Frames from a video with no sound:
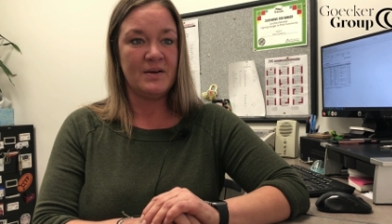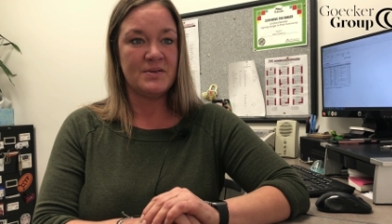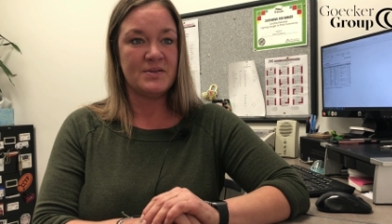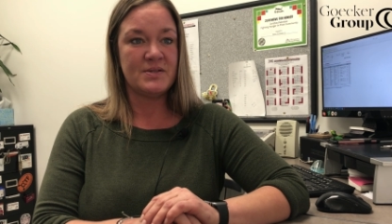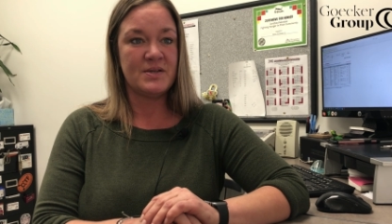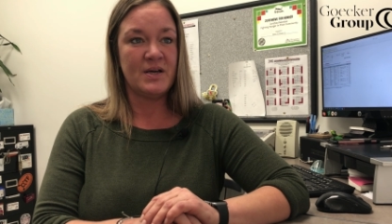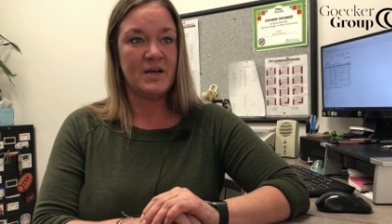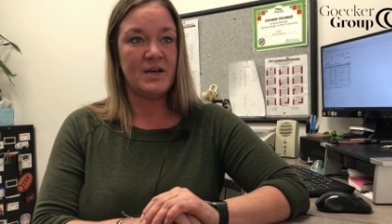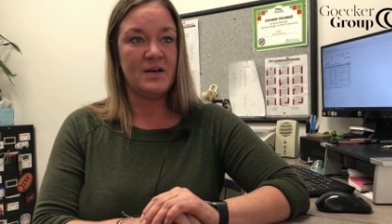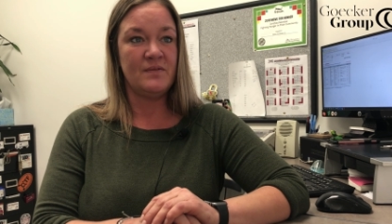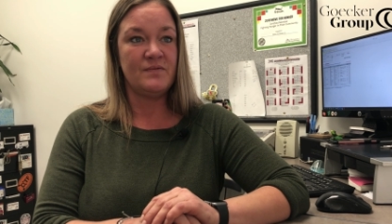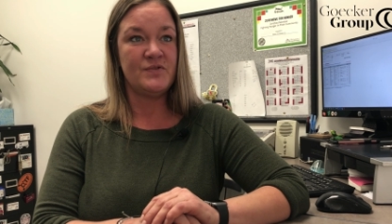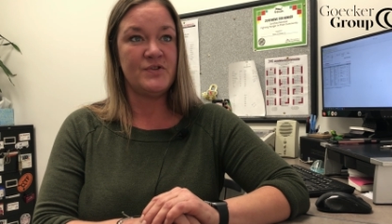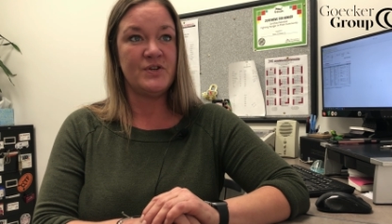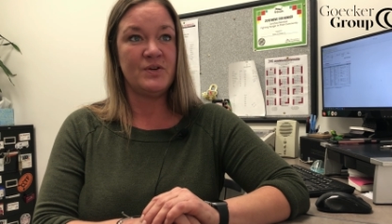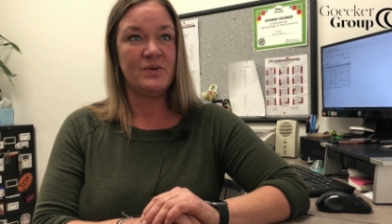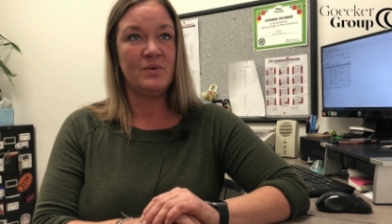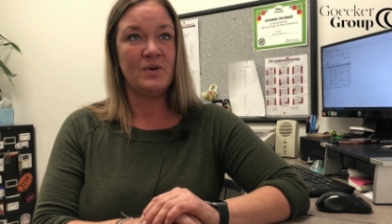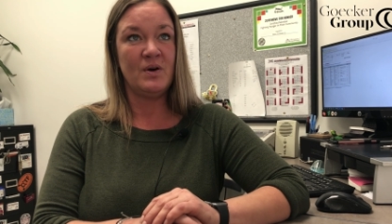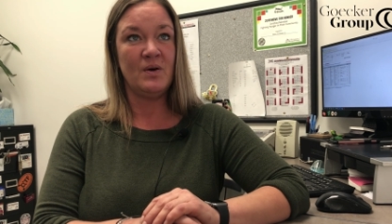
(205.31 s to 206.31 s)
outside of
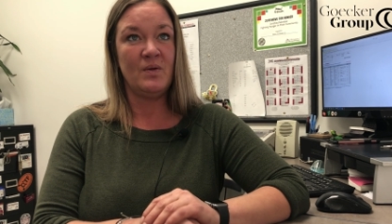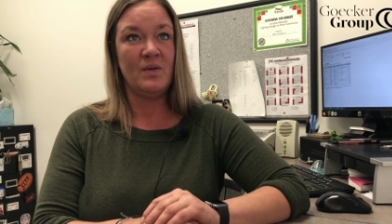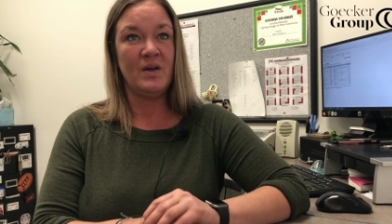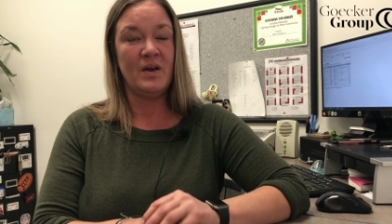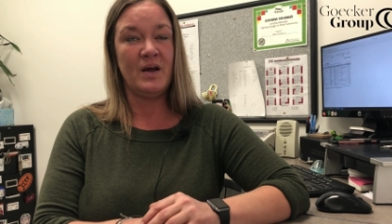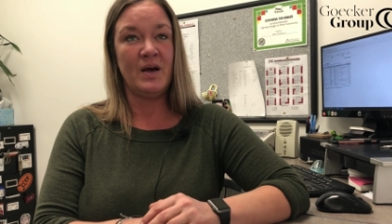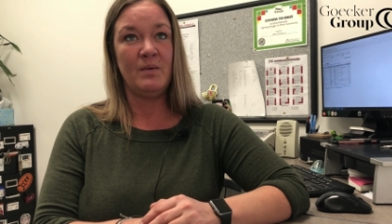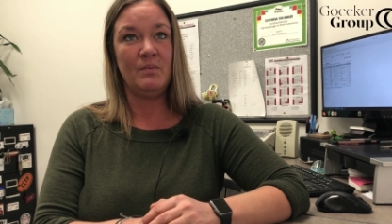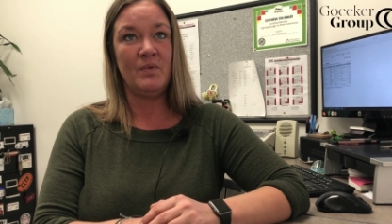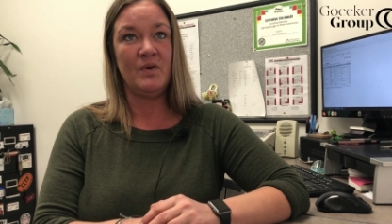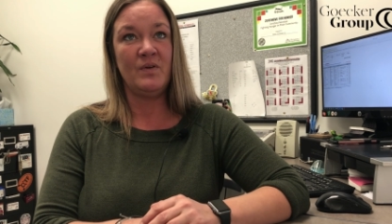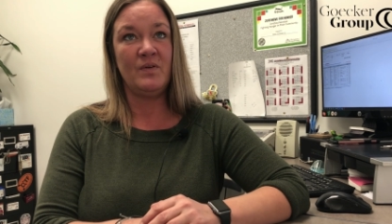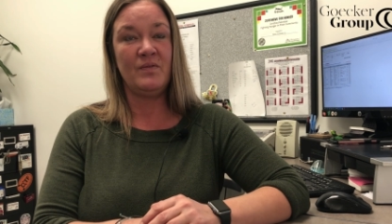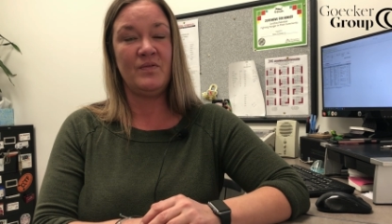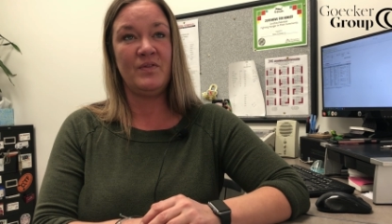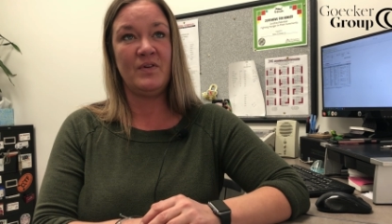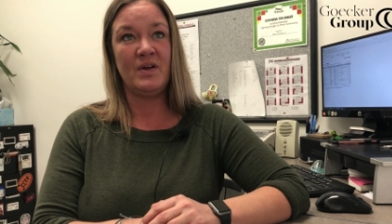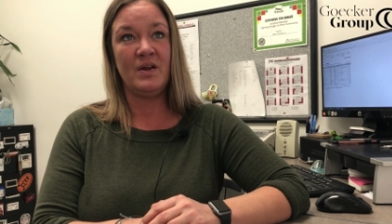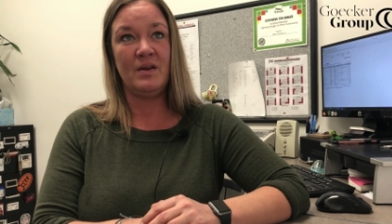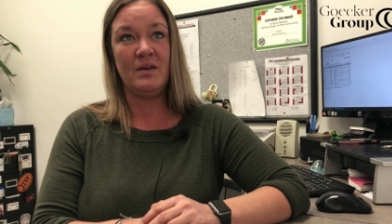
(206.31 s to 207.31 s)
Juneau that I
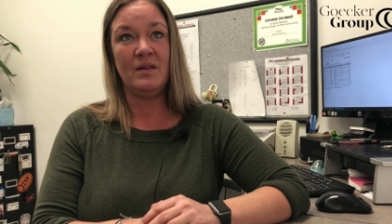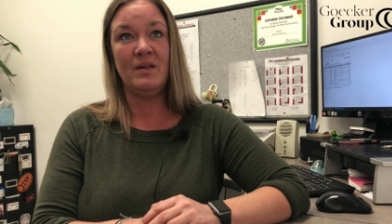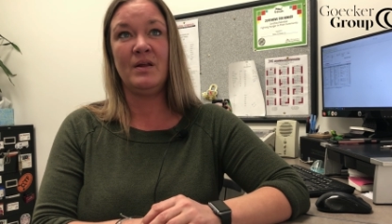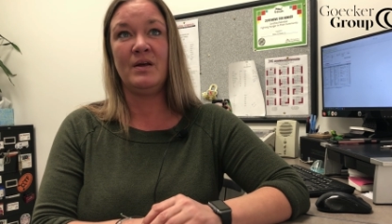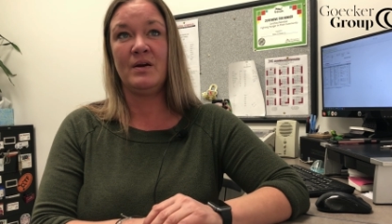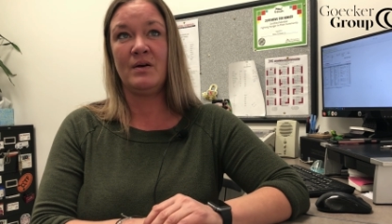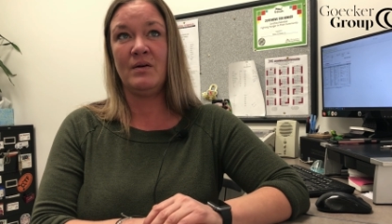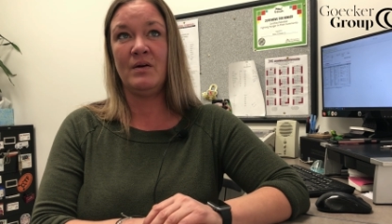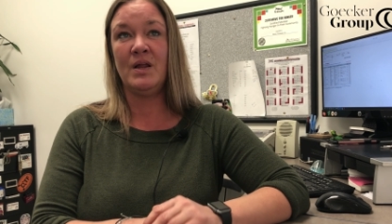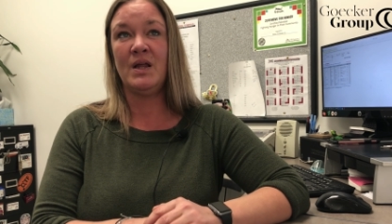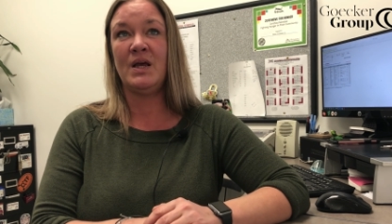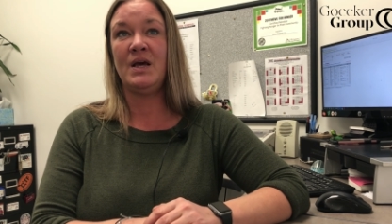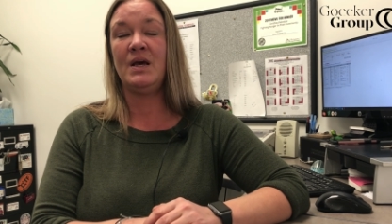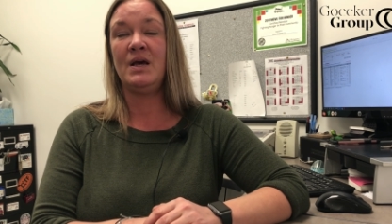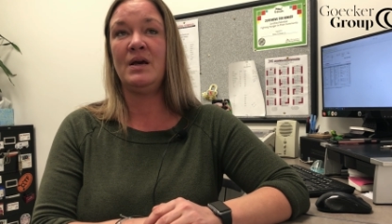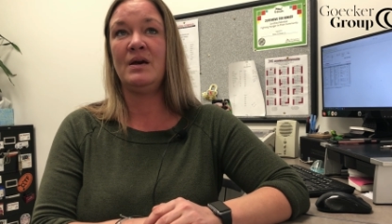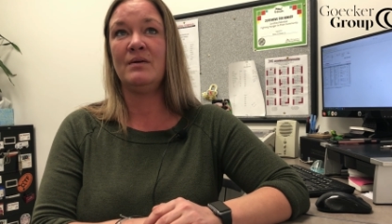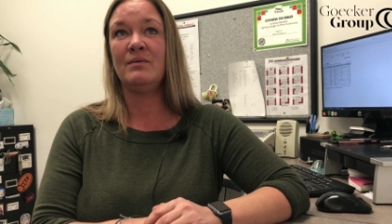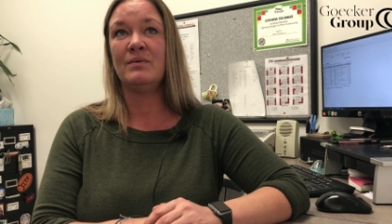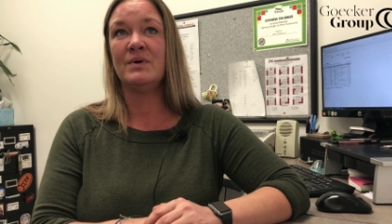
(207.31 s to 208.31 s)
moved, and literally
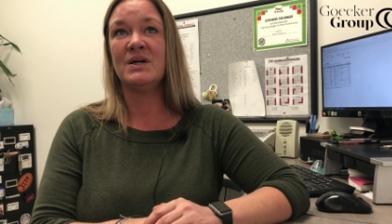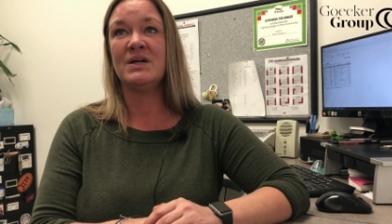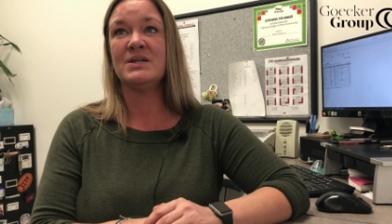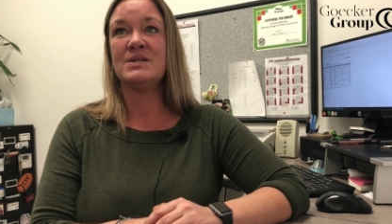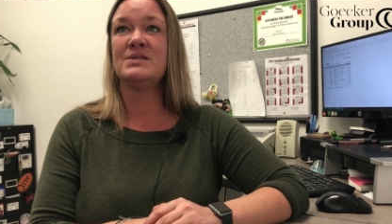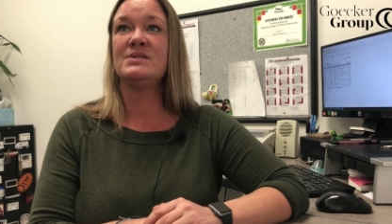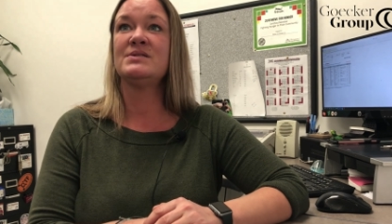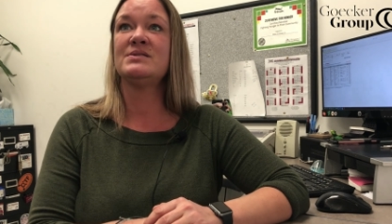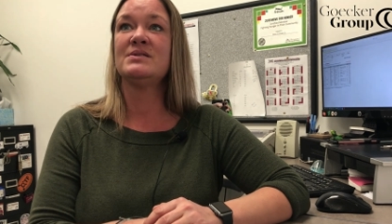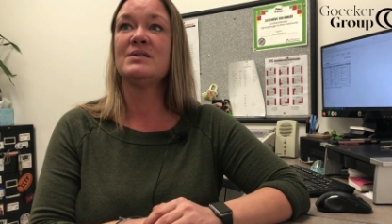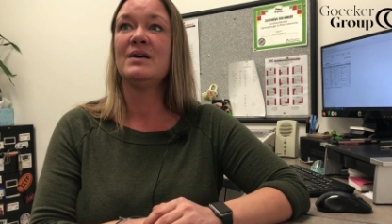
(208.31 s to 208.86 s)
it was,